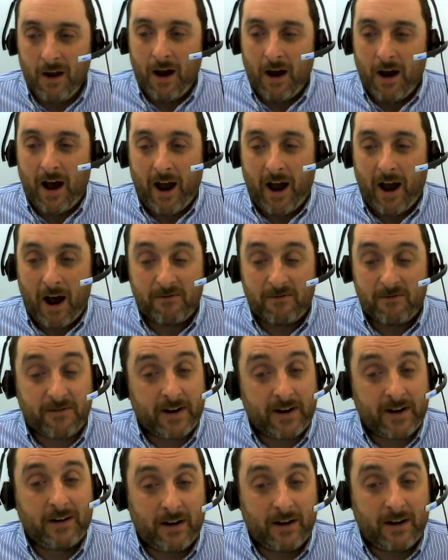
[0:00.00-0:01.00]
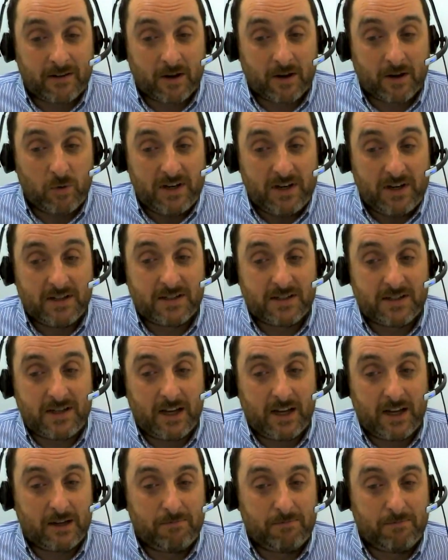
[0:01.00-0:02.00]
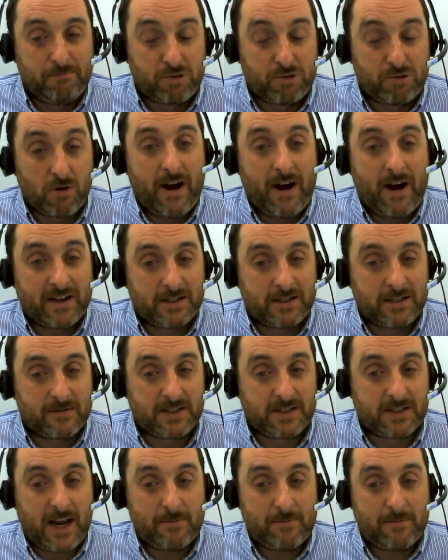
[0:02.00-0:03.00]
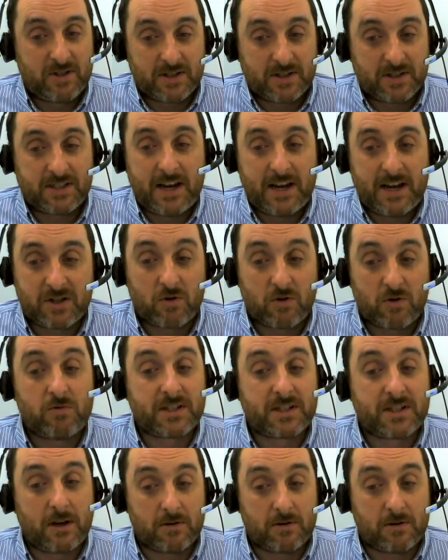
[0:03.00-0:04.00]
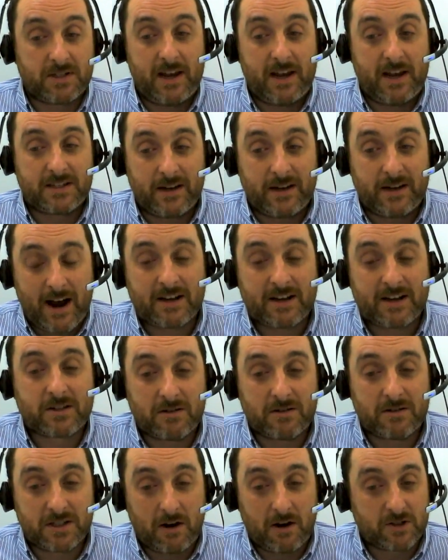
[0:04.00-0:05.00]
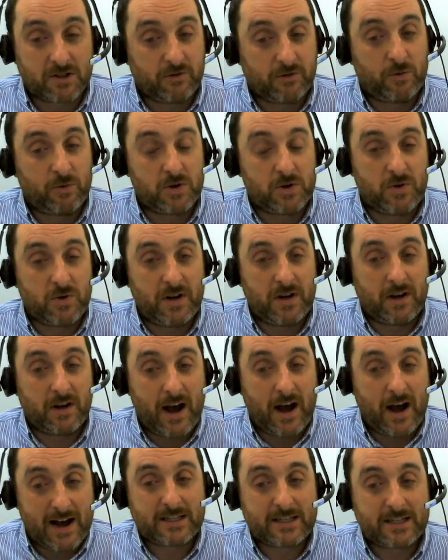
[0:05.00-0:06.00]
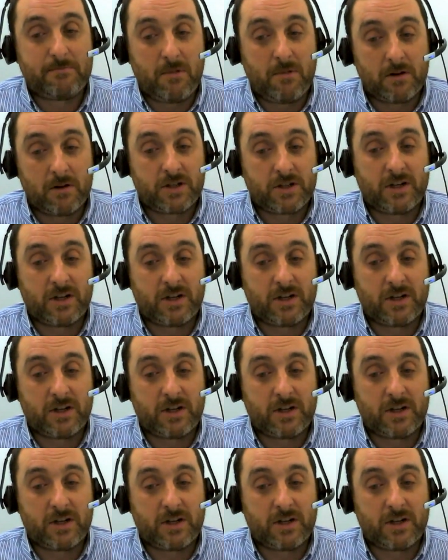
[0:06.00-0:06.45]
And finally, I think we need to take proactive steps to assess our own skill sets and ask ourselves if we're doing as much